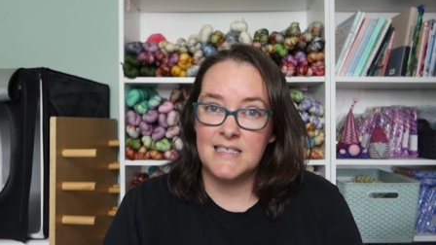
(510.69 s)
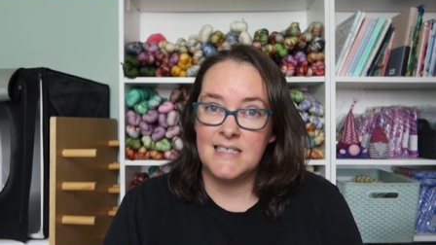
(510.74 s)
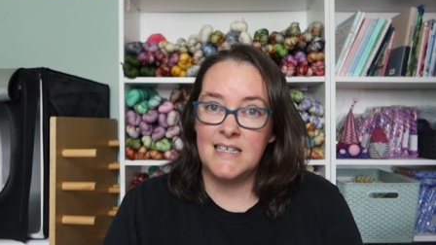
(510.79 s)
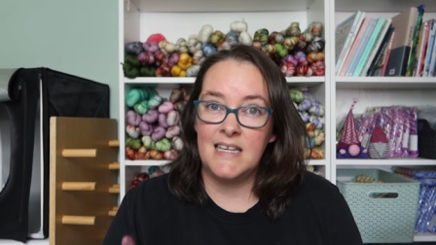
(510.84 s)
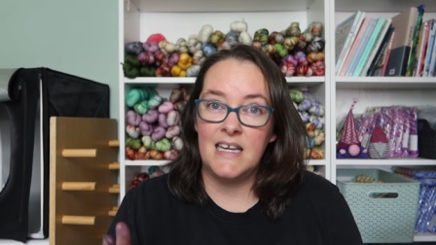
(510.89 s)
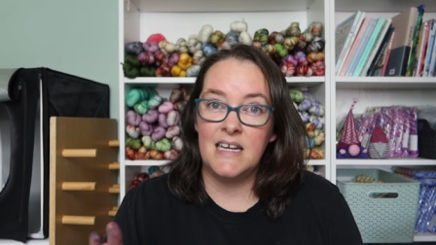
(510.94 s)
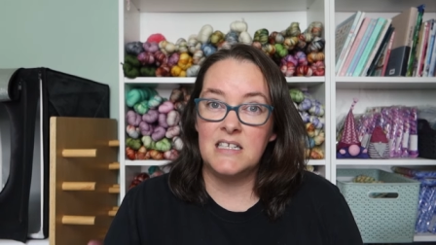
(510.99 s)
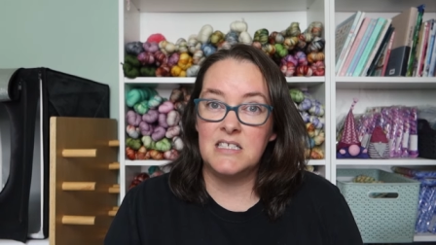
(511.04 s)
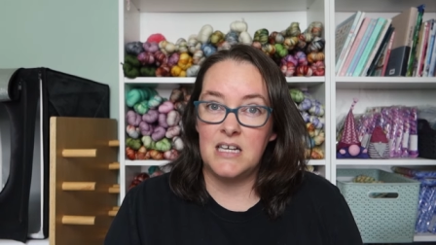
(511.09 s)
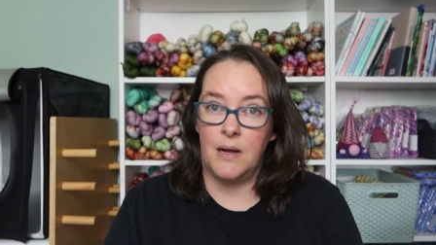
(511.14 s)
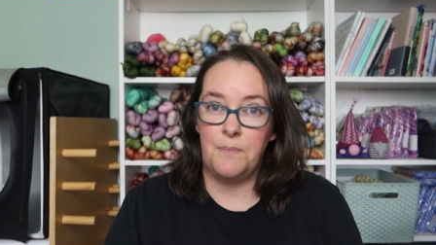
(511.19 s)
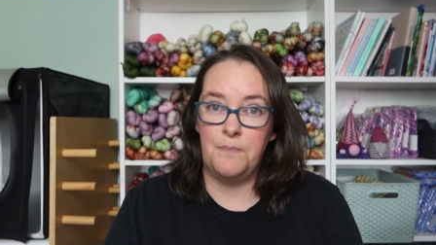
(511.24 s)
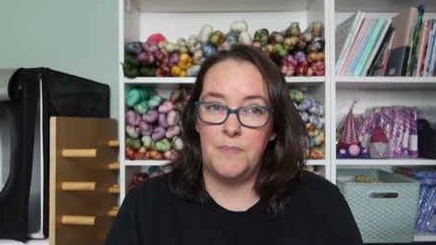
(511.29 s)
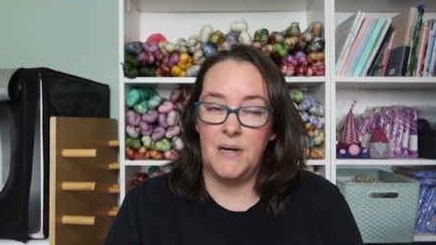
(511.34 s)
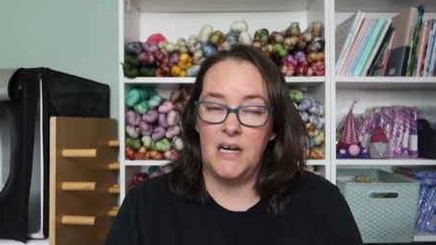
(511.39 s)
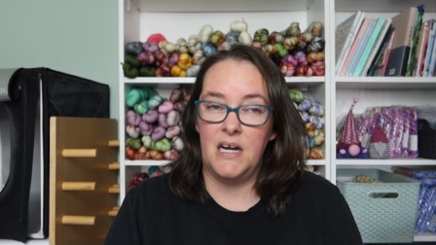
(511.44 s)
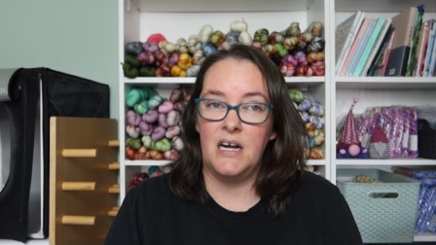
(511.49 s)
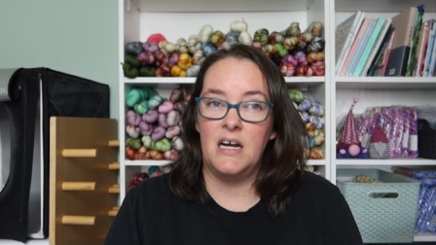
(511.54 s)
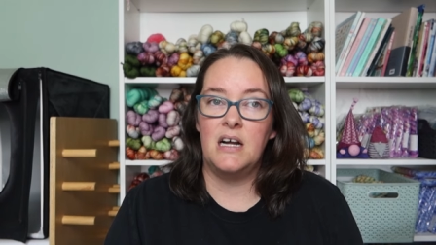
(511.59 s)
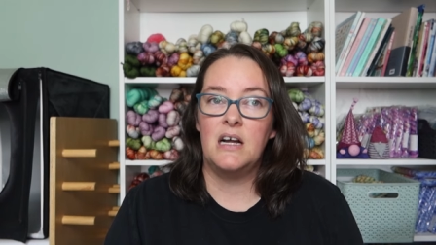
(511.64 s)
to knit a
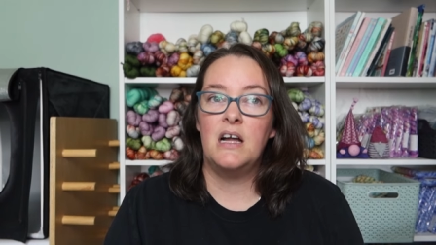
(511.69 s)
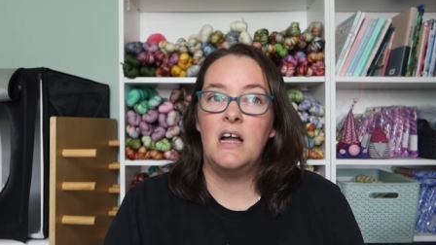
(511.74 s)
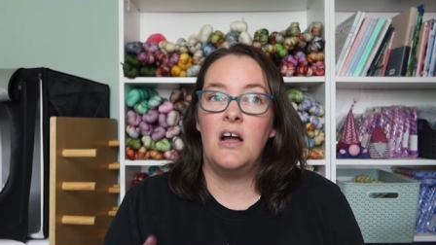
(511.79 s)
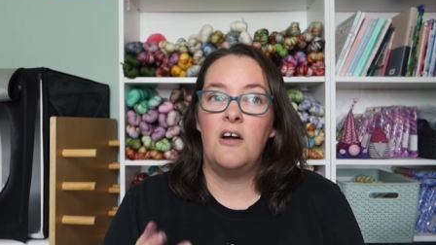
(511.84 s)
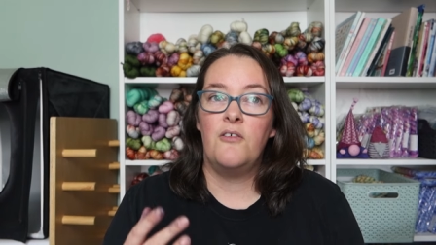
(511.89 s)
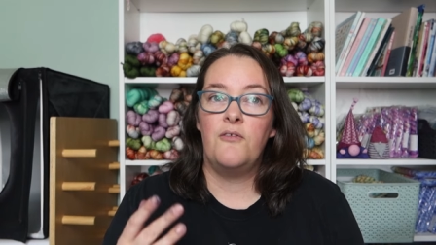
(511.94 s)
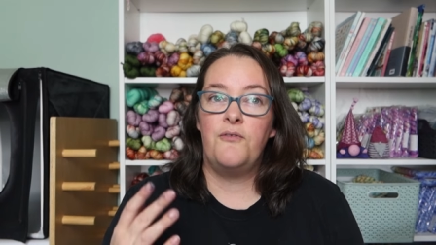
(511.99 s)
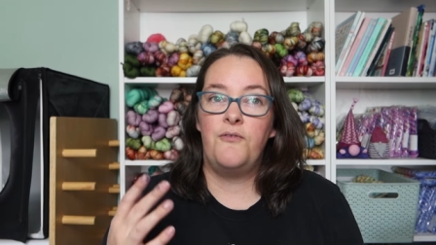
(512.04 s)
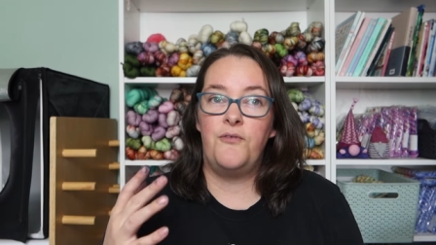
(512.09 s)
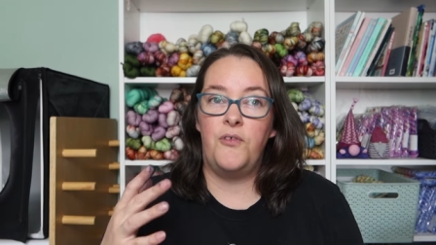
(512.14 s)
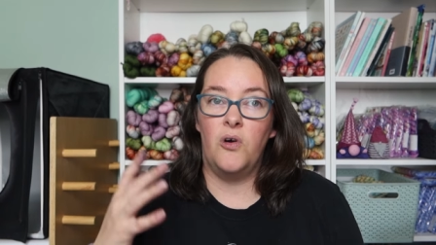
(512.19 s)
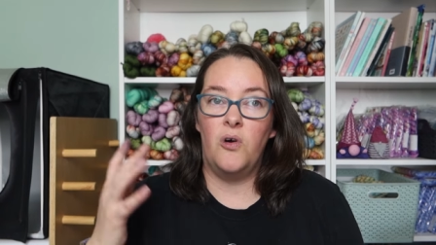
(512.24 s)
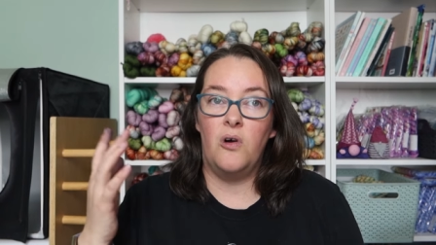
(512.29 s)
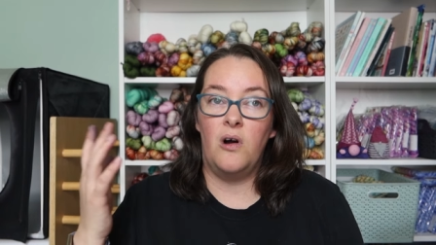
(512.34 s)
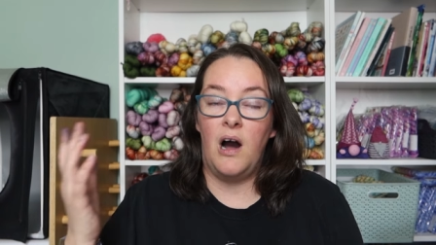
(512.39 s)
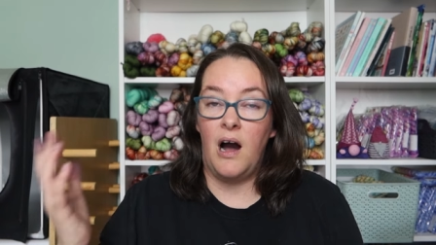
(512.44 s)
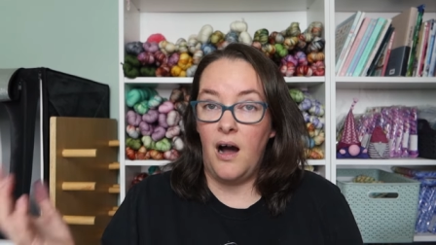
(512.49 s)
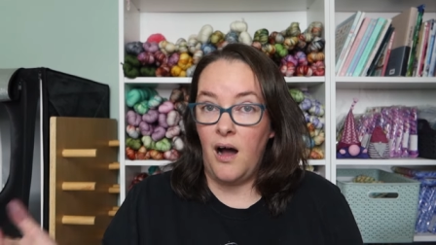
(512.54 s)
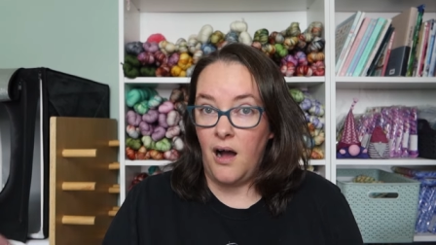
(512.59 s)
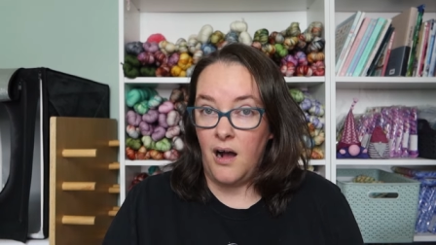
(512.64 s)
jumper
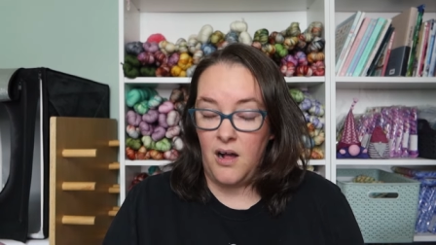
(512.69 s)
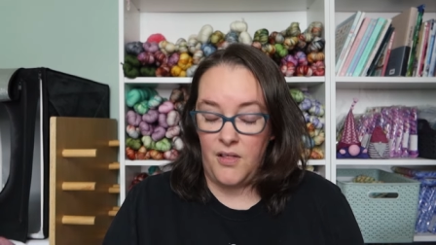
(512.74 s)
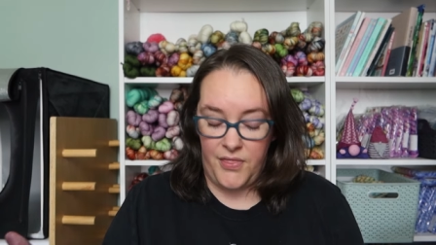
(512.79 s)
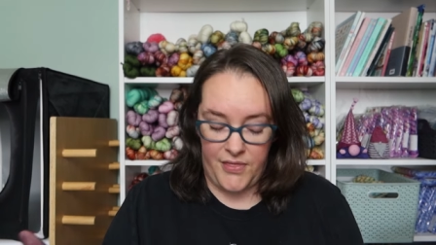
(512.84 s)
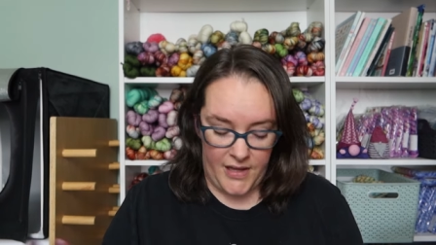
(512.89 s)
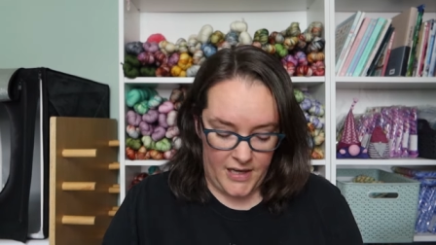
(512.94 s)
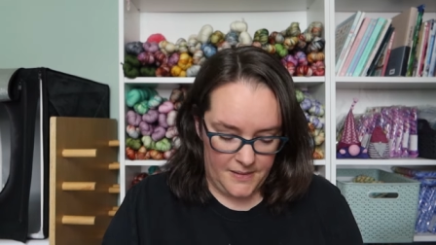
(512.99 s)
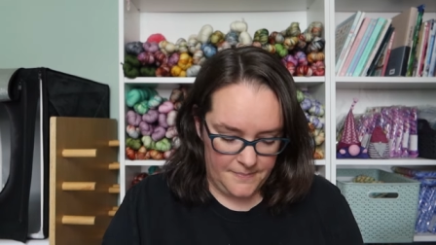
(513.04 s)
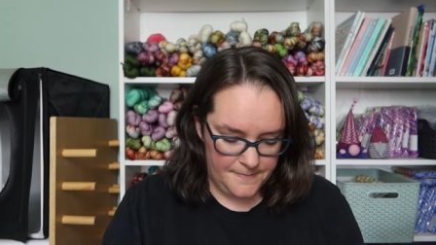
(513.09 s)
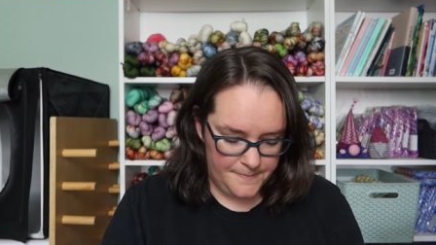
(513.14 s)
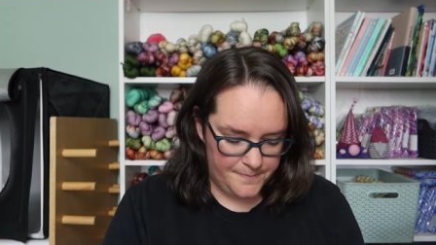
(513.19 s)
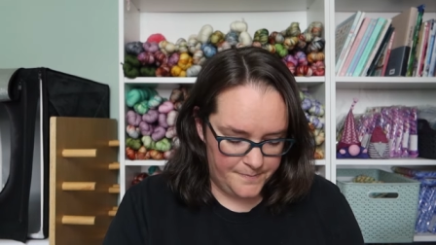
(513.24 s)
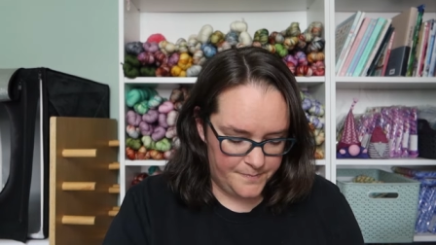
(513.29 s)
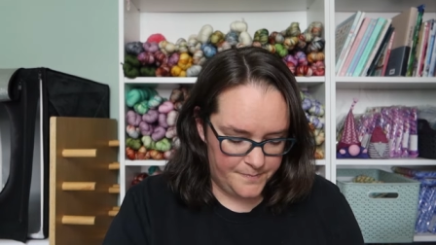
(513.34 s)
for Arthur.